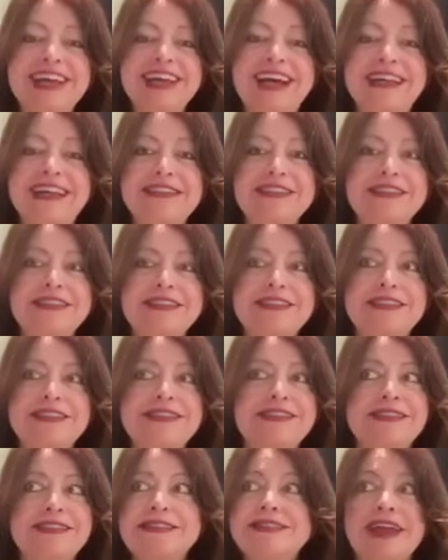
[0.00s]
I
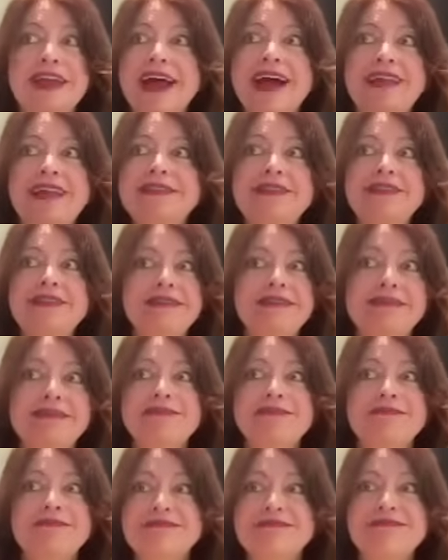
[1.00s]
hadn't
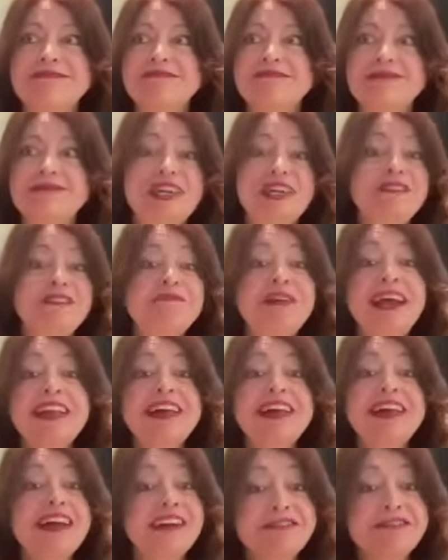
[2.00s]
done my
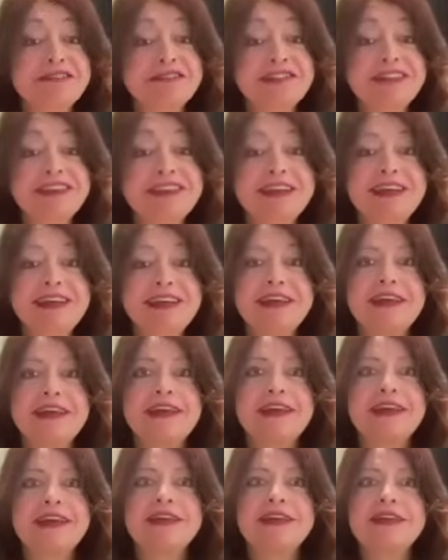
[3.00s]
life.
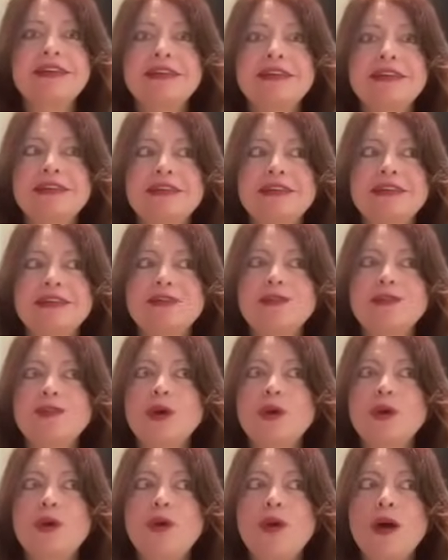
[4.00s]

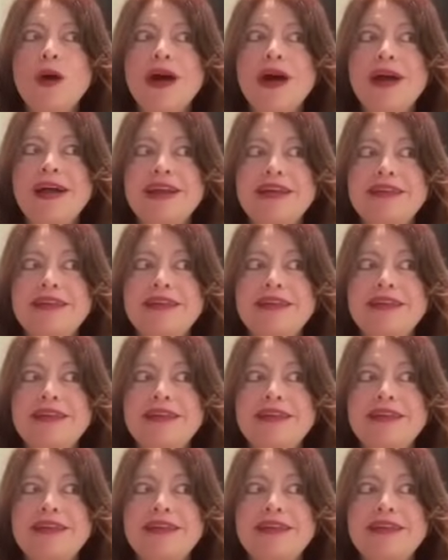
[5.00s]
So I